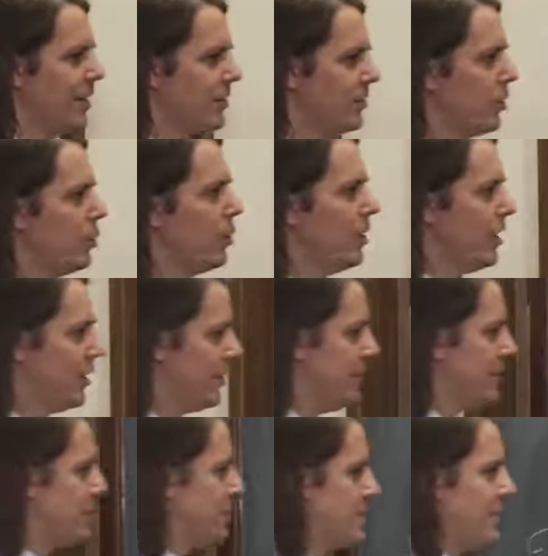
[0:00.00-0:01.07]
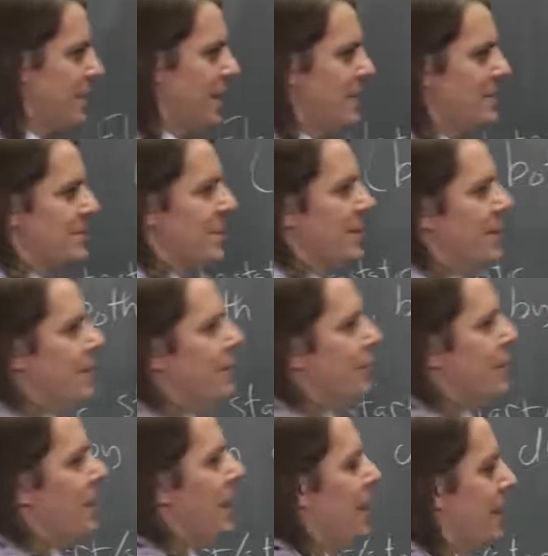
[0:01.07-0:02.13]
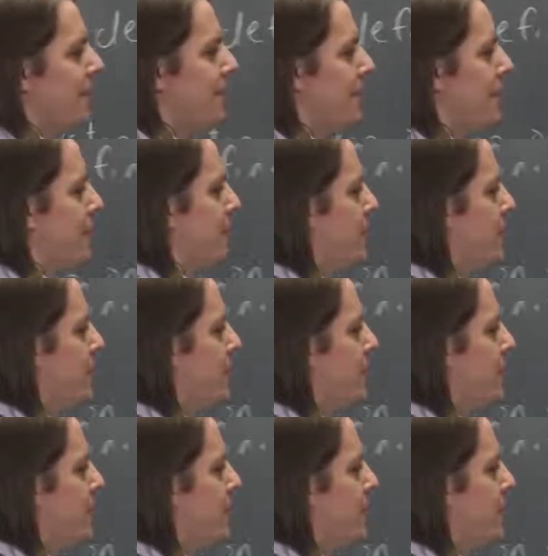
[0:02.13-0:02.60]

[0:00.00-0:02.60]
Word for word: So this was the case. If we have,